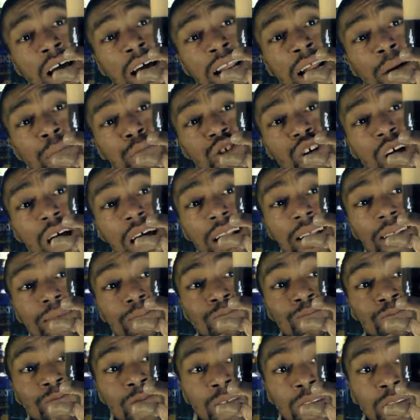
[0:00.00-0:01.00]
and I'm trying
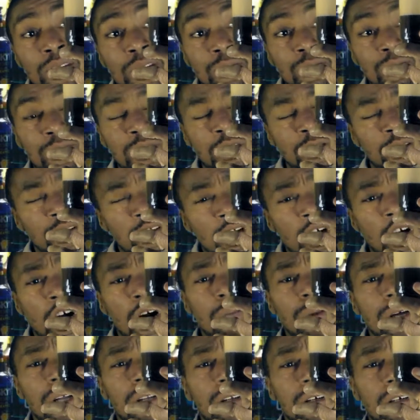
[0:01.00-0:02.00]
to
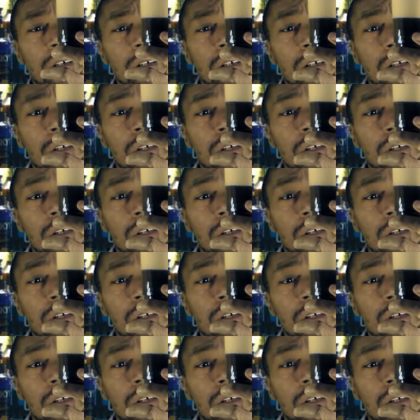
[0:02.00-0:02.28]
determine